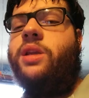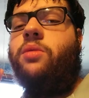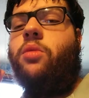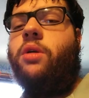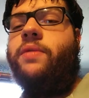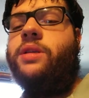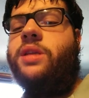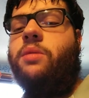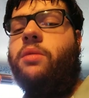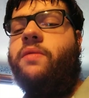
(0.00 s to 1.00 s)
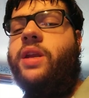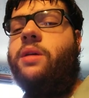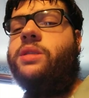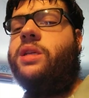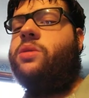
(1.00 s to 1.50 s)
Stay tuned for more reviews. Stay tuned for more
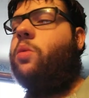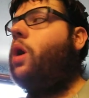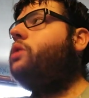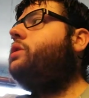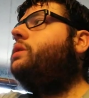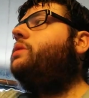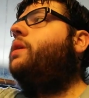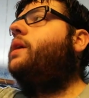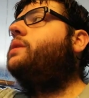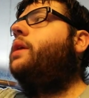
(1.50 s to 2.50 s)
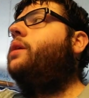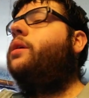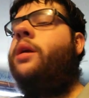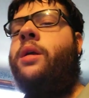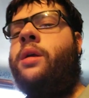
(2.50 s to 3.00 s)
videos. Thanks for watching. See you guys
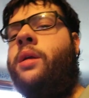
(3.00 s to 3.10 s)
later.